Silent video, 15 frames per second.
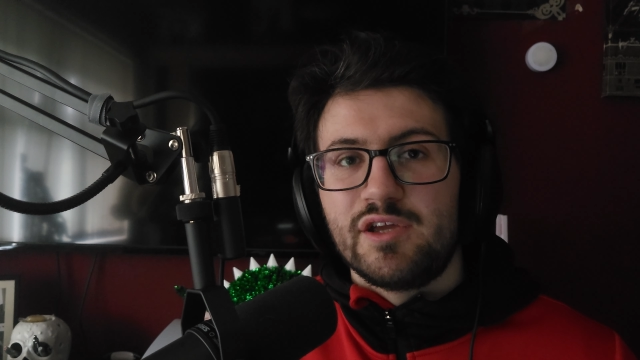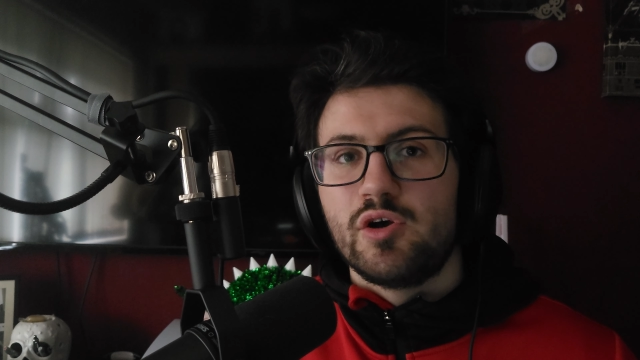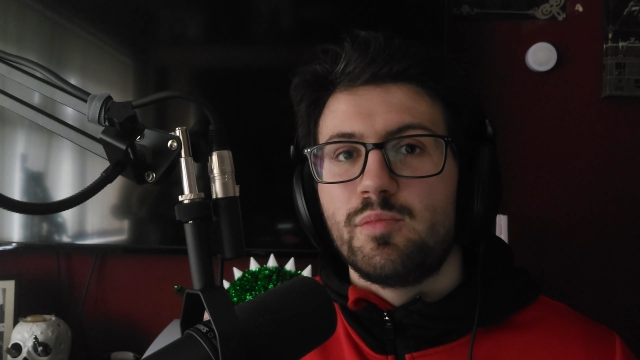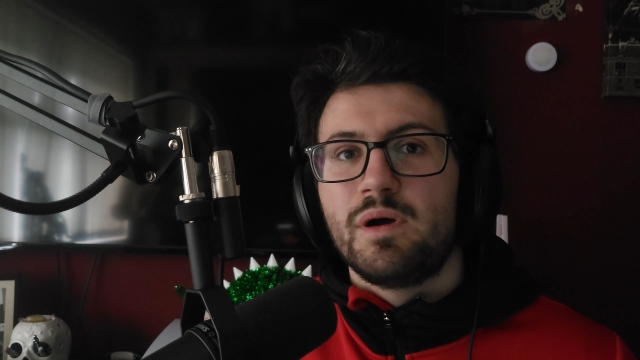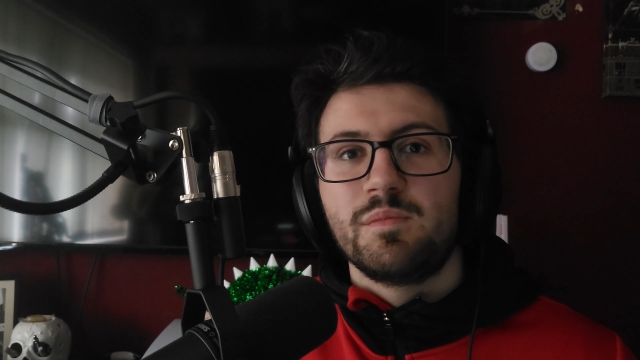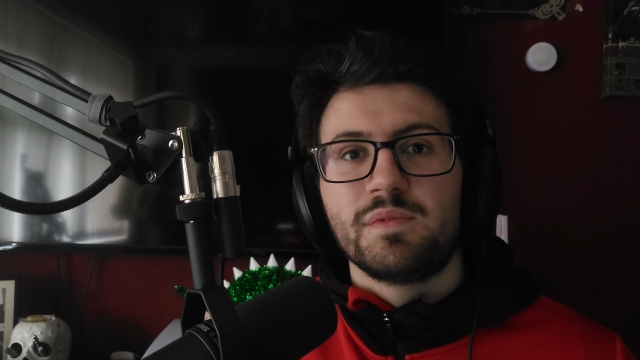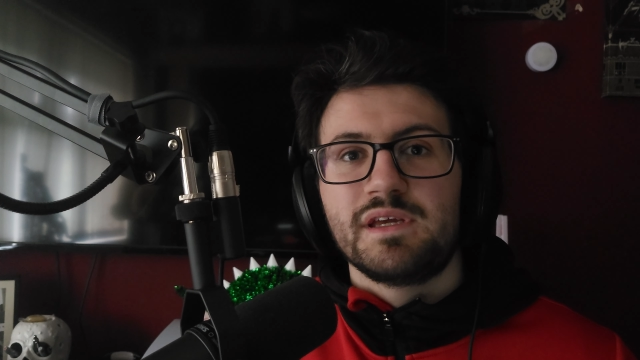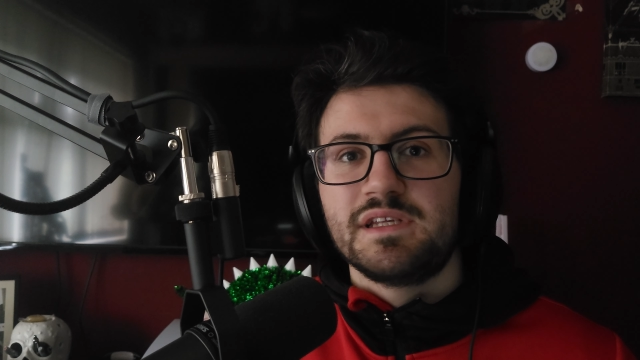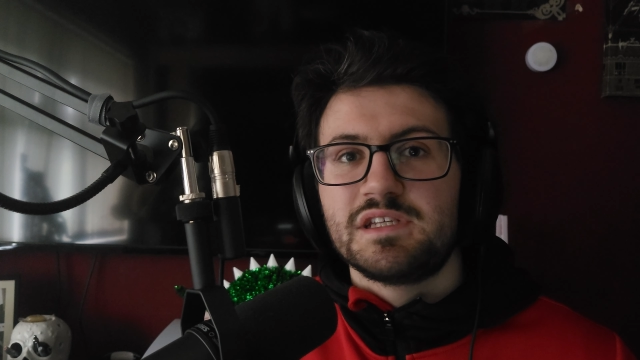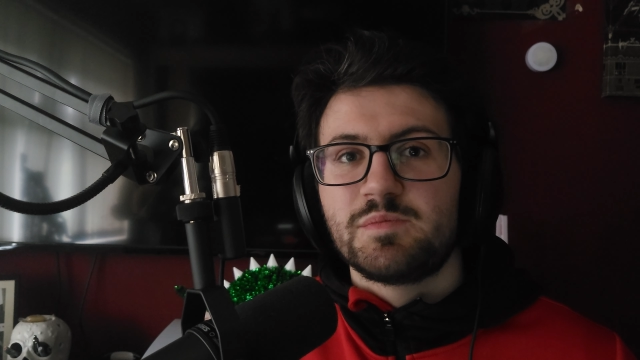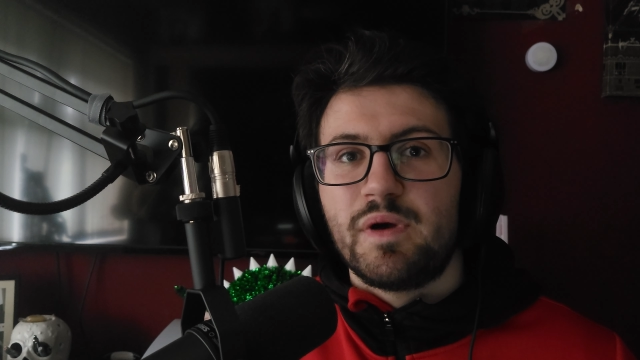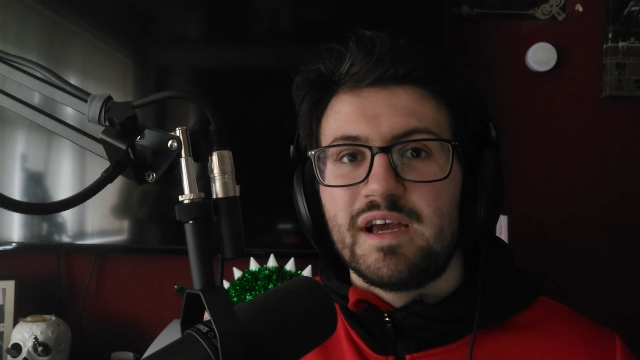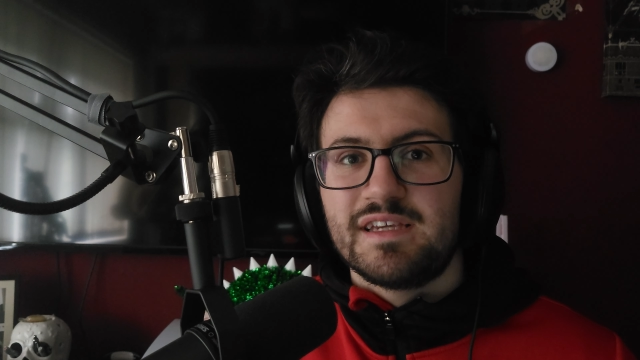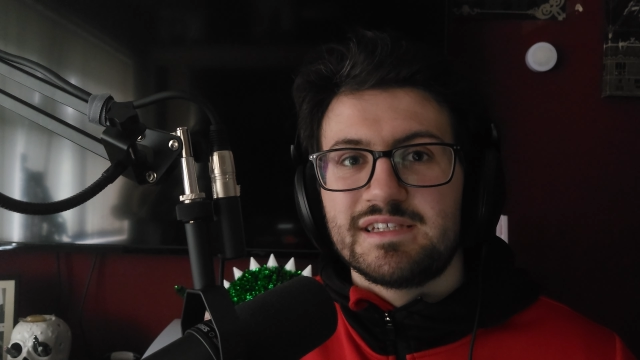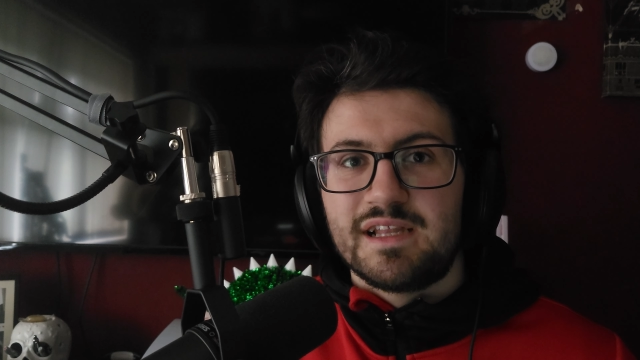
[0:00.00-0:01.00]
Your pumpkin
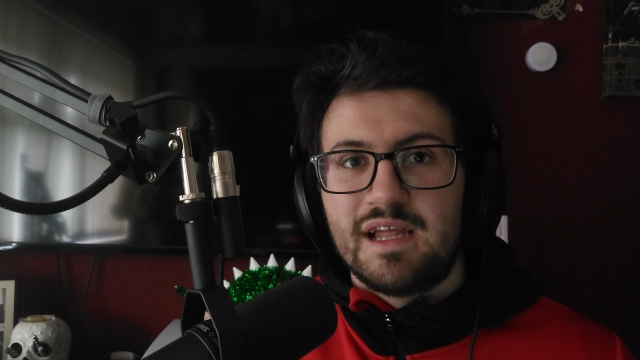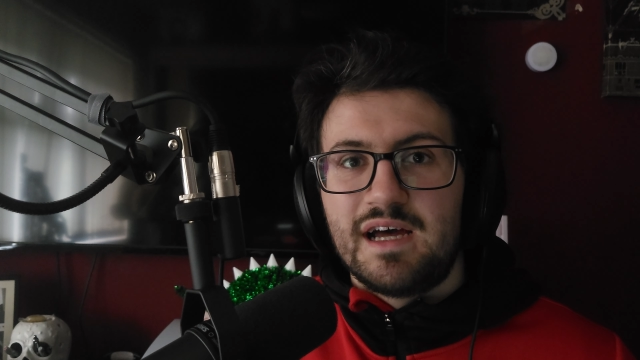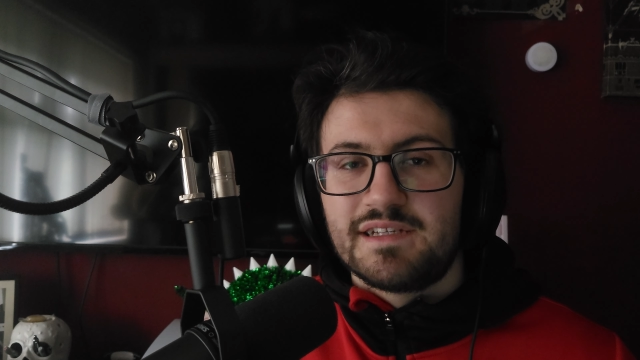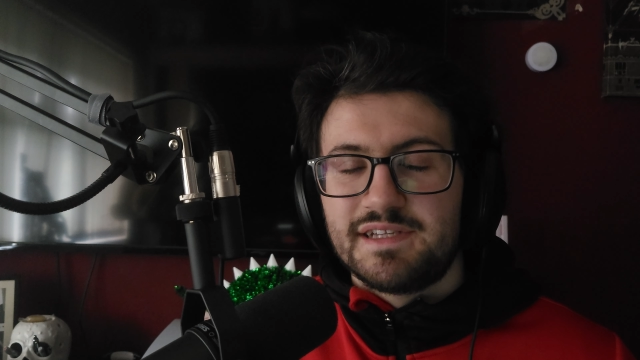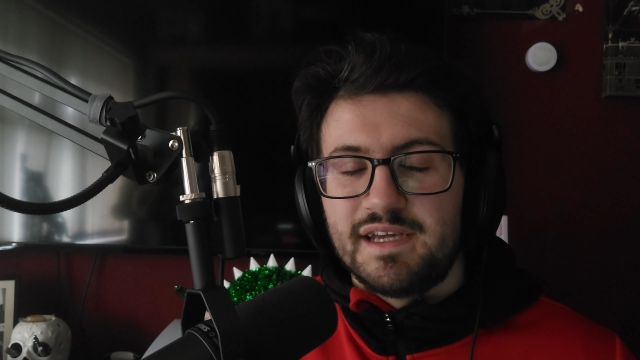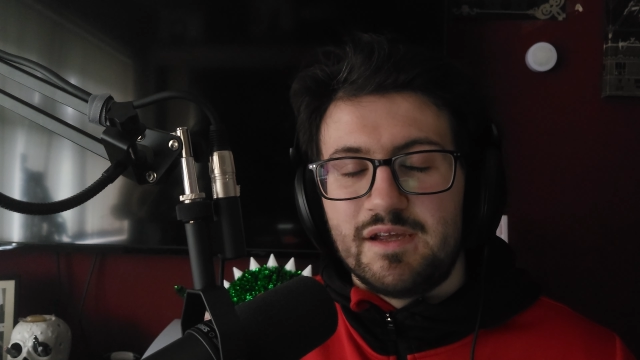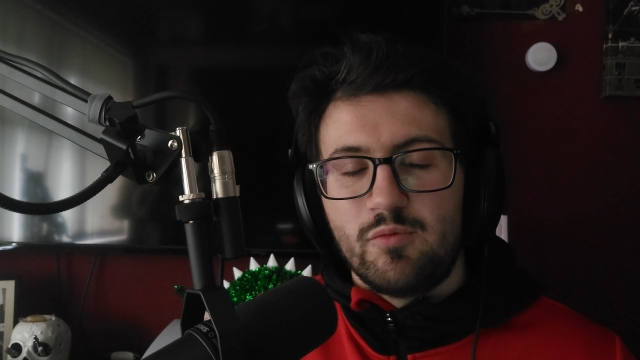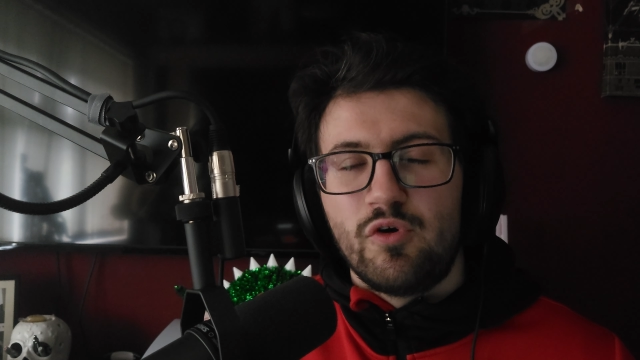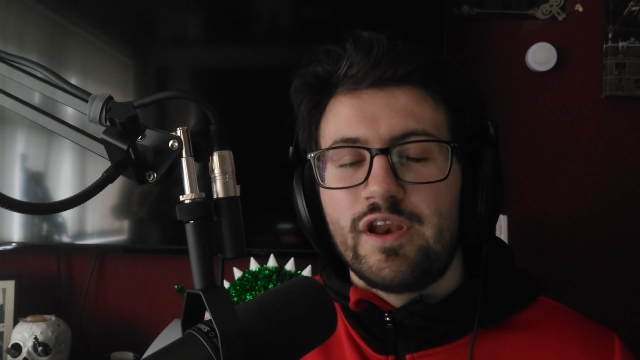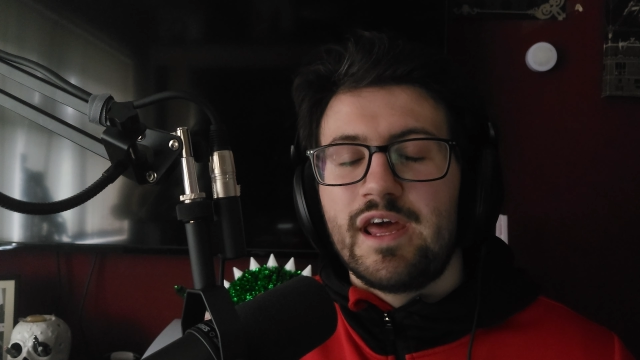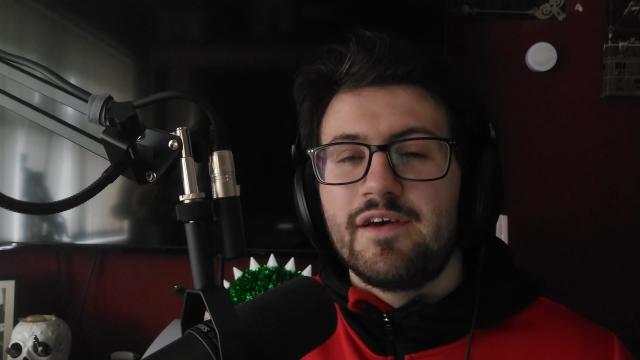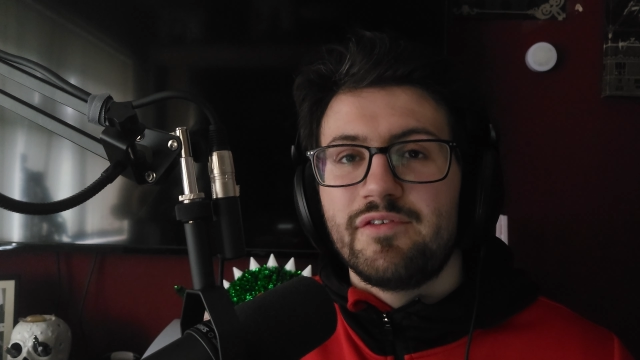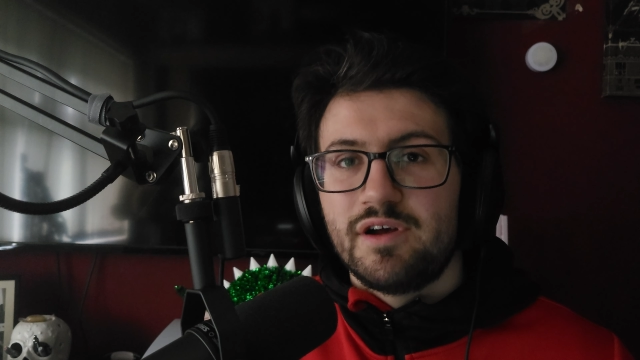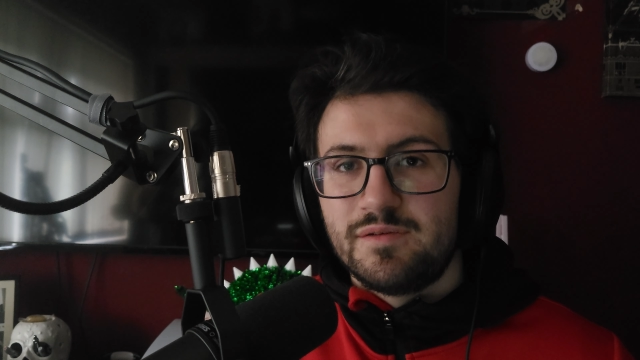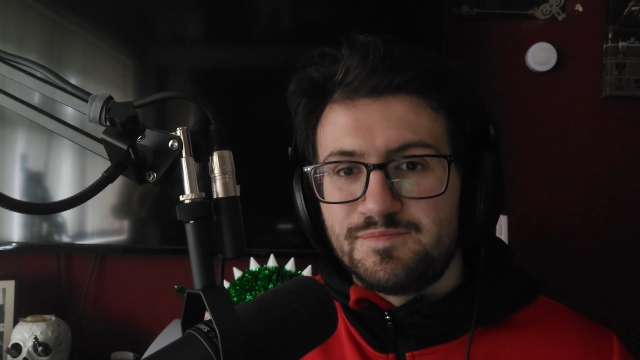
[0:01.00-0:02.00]
spice latte,
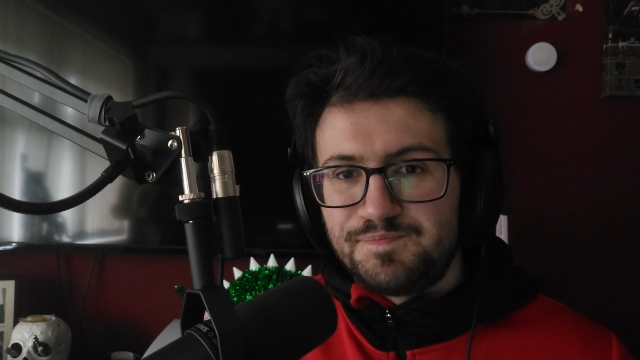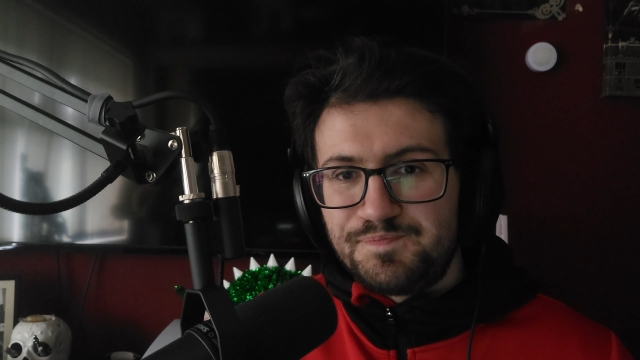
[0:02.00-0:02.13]
whatever.